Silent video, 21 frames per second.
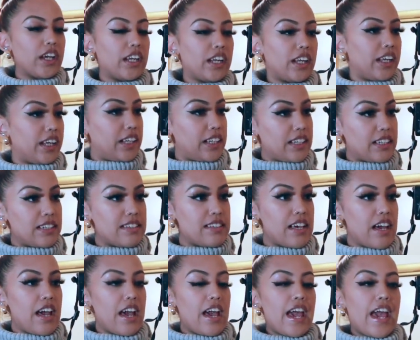and it
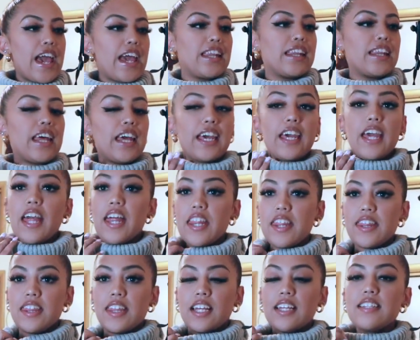is. And like,
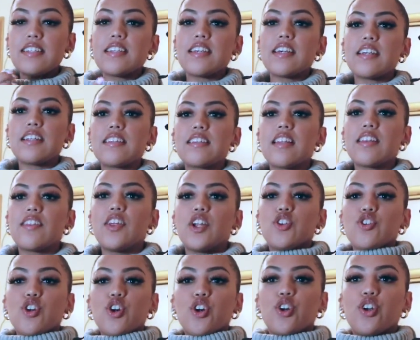this is
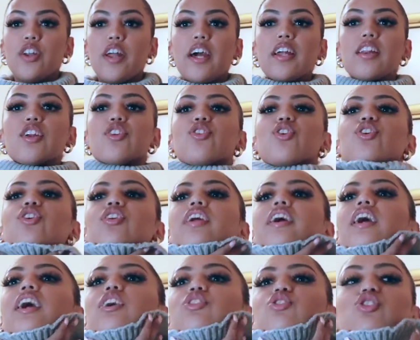the turtleneck. The
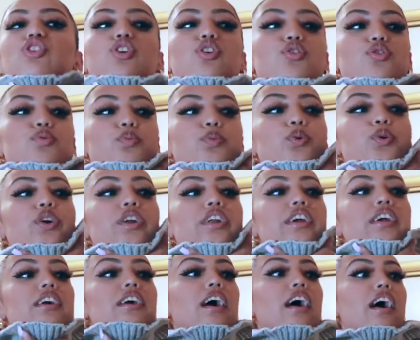turtleneck actually goes
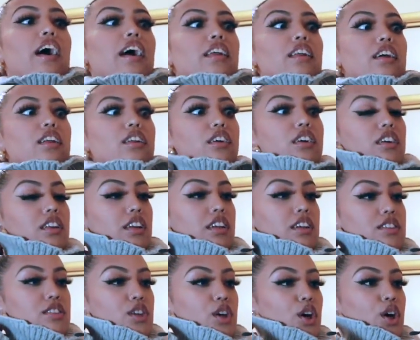pretty high. Like look at
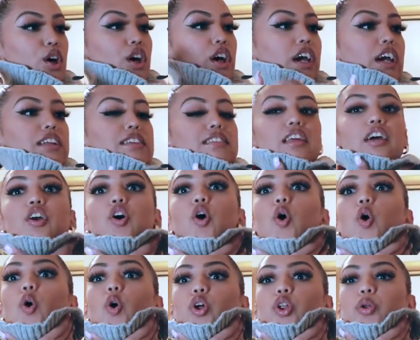this, it's like
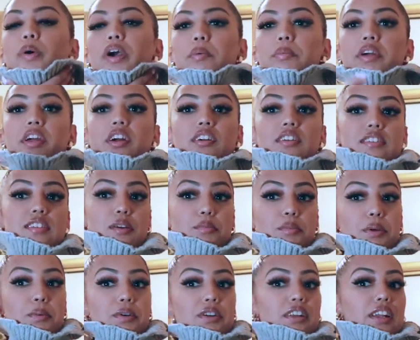all the way up here. Some
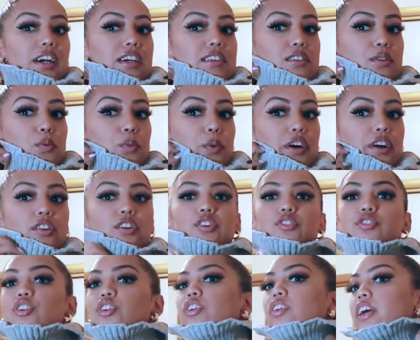people like to wear
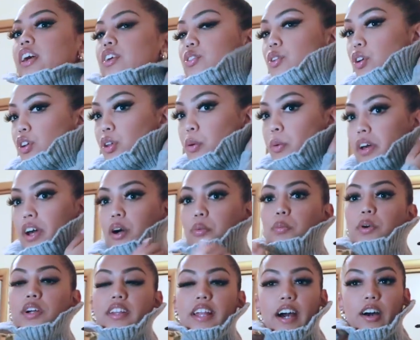their turtlenecks all the way
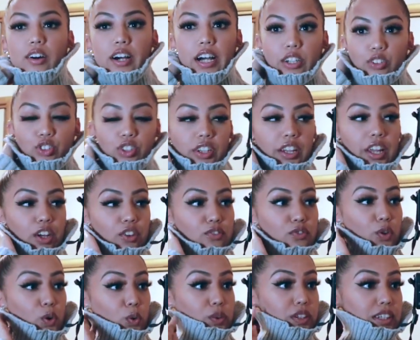up without actually like
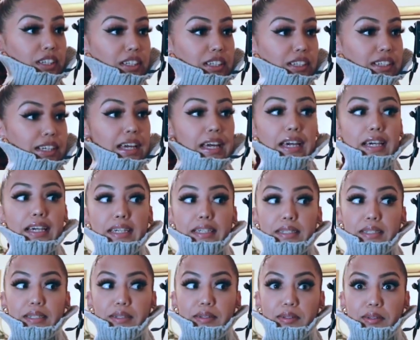folding it.
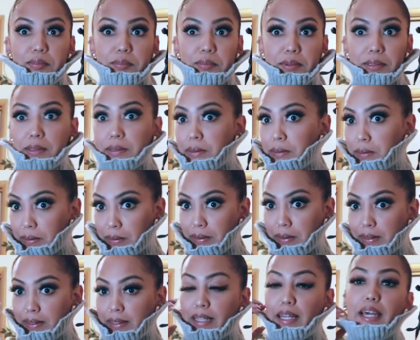This is what it
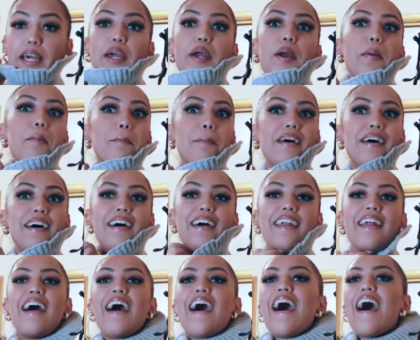looks like,
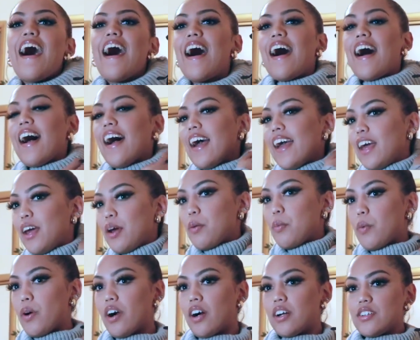but I
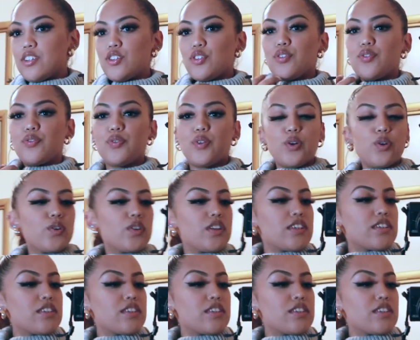want to fold